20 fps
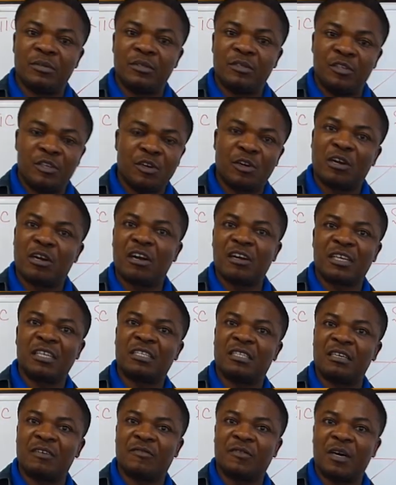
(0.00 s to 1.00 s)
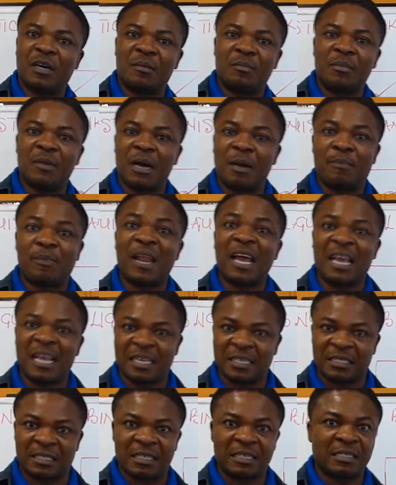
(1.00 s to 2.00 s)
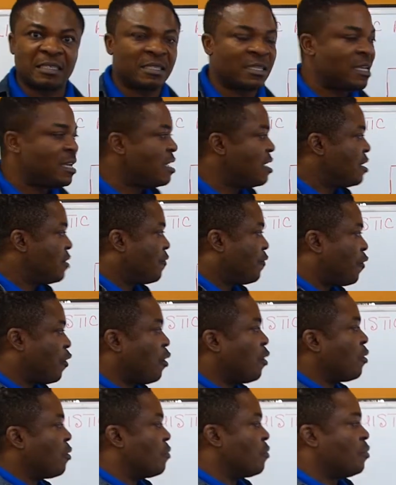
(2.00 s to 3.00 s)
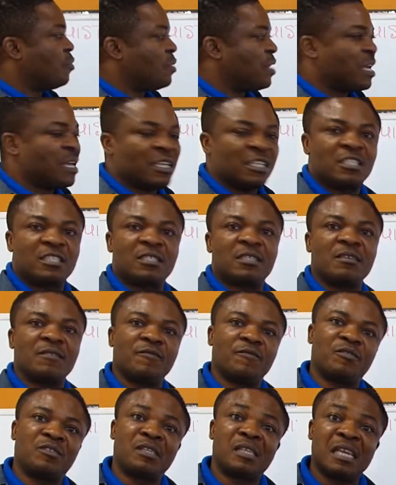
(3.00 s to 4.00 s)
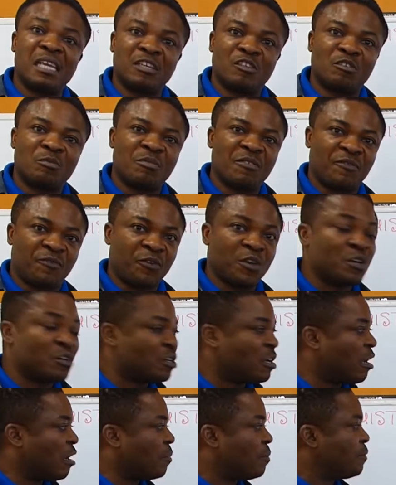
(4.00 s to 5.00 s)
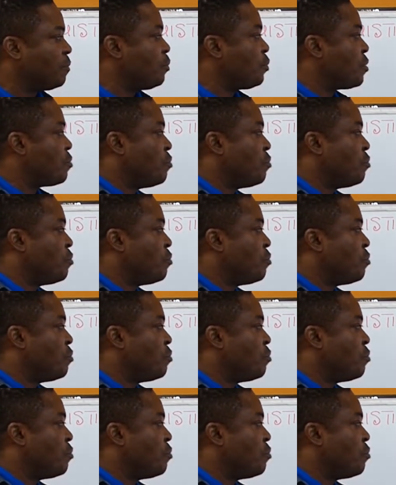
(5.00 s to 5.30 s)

neurocognitive appliances for this slate to be filled up,